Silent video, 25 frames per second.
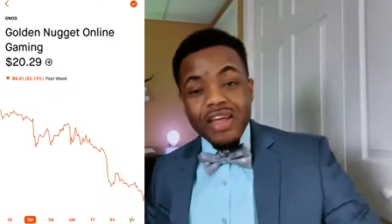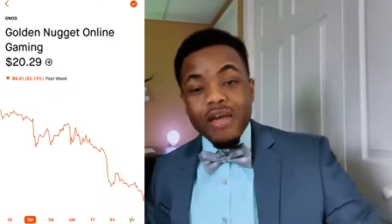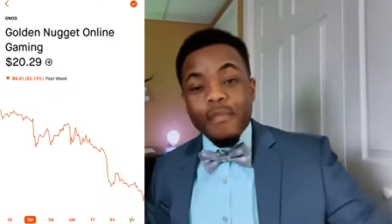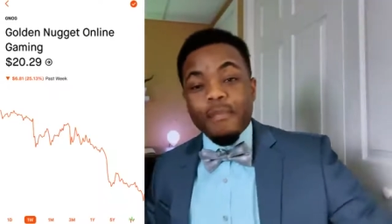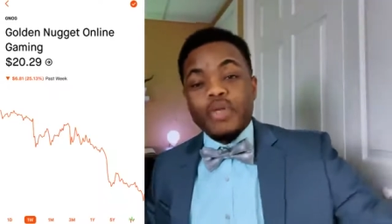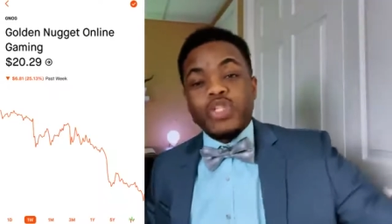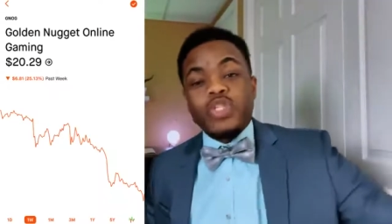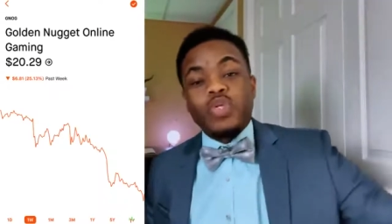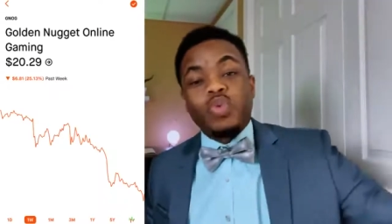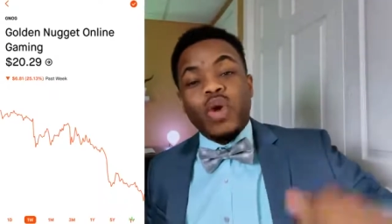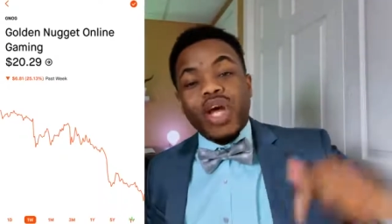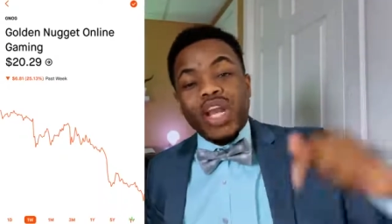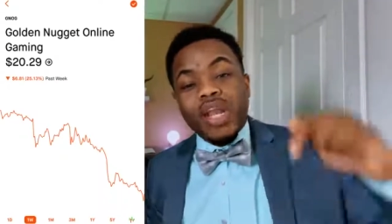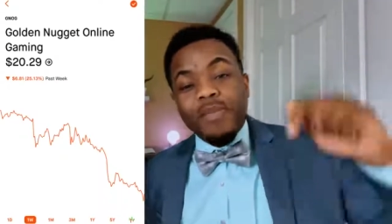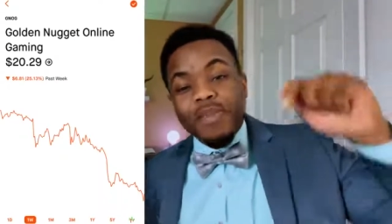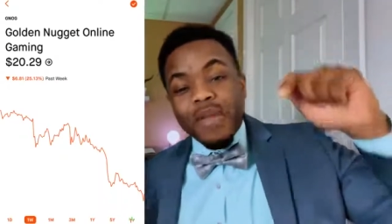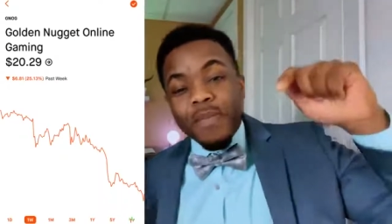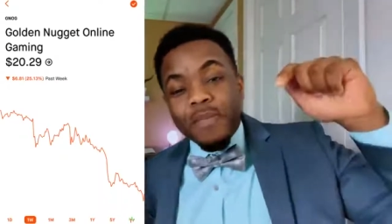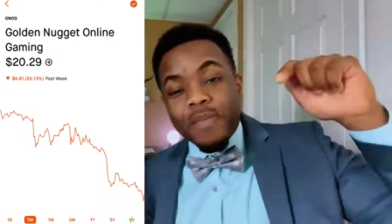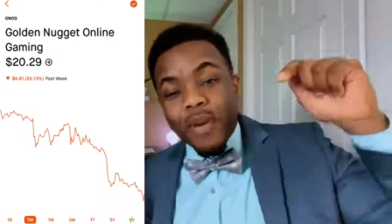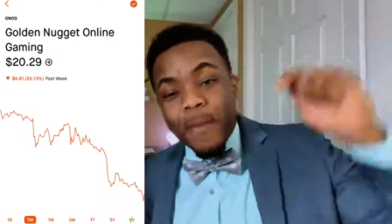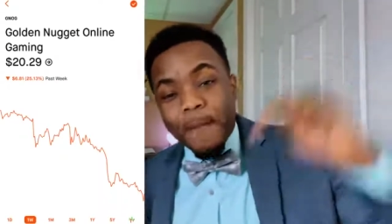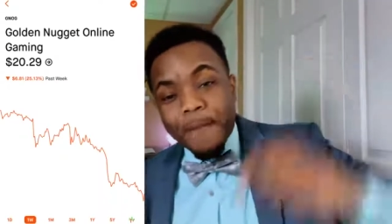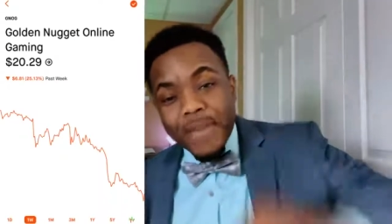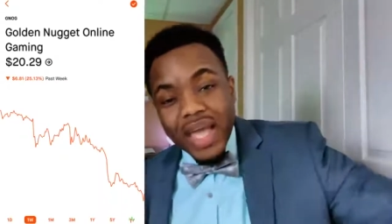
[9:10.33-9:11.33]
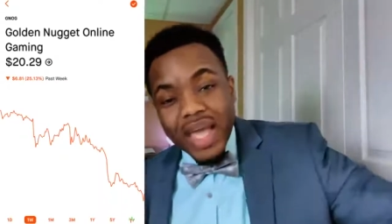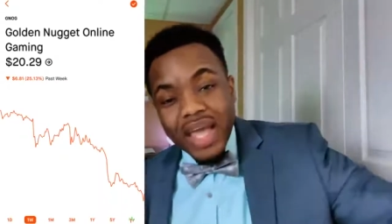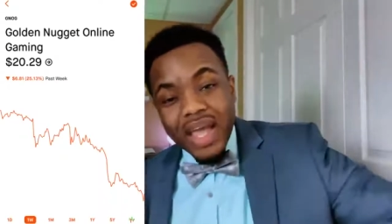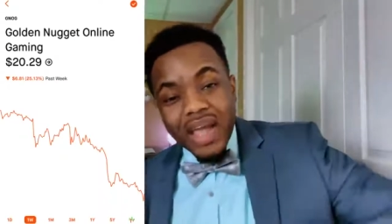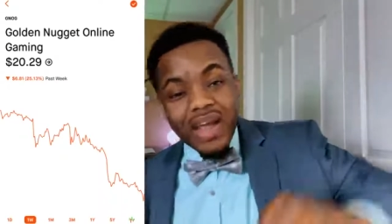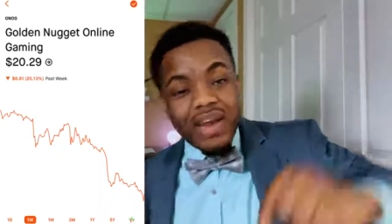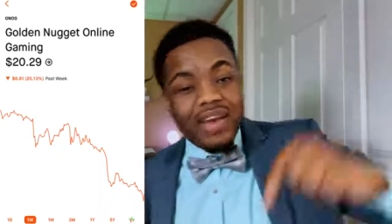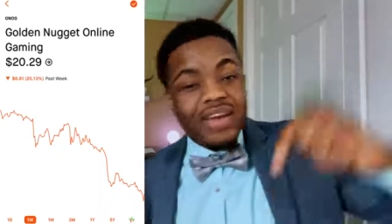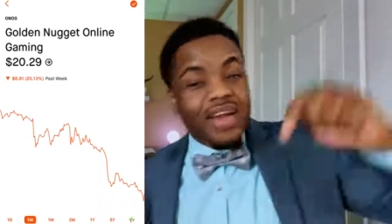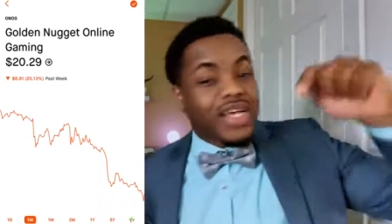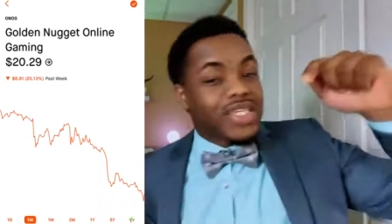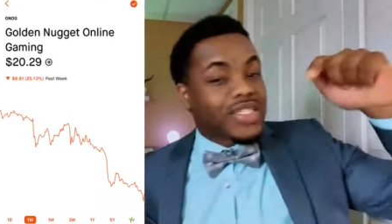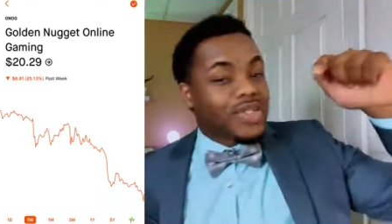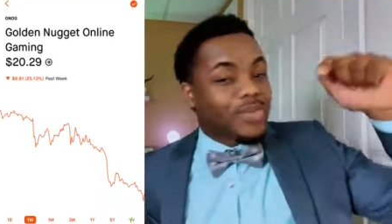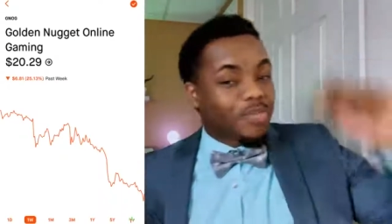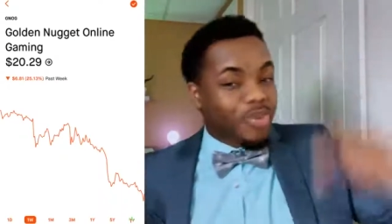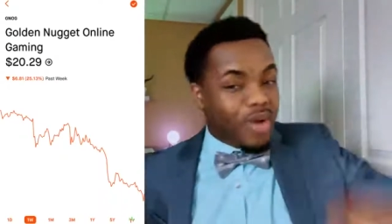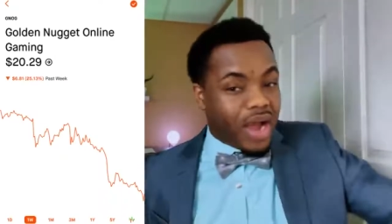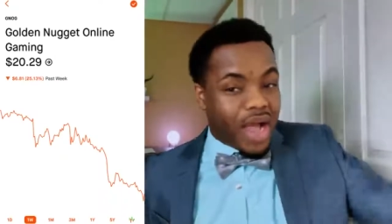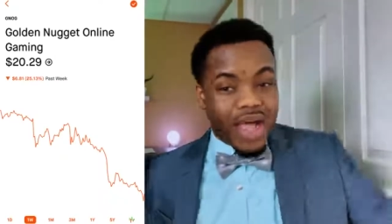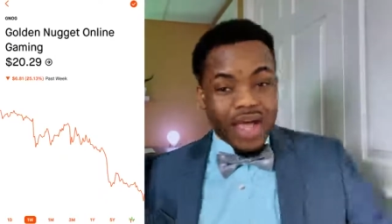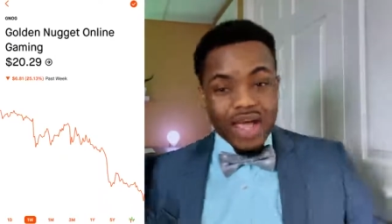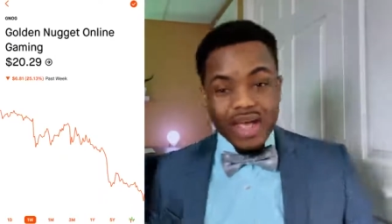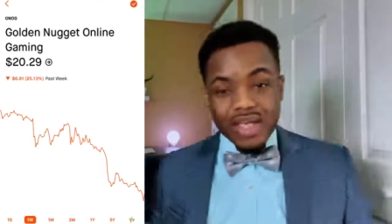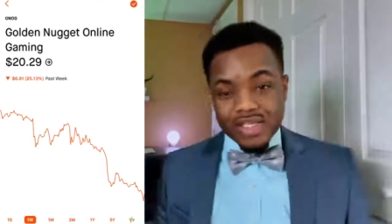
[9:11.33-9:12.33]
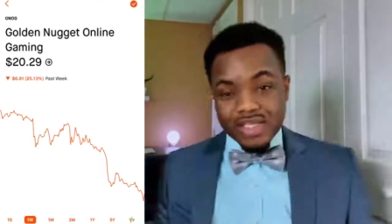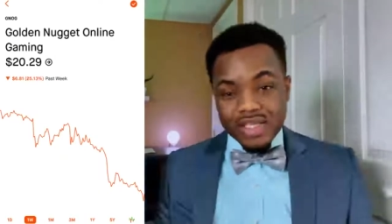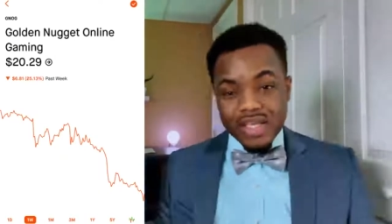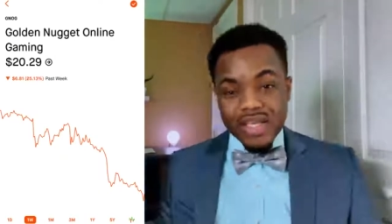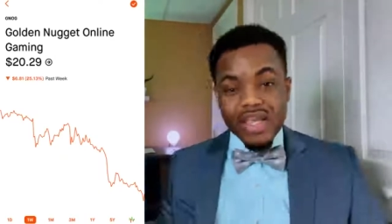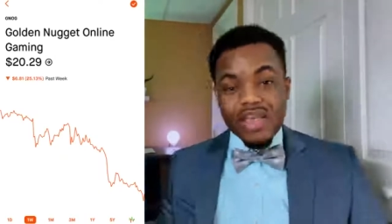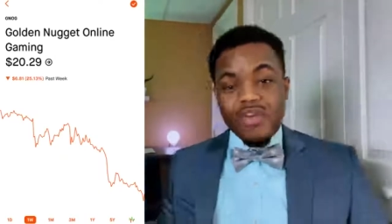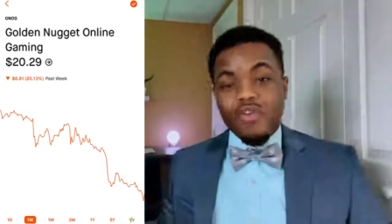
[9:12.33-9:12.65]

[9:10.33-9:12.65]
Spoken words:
but you want to be prepared or surprised.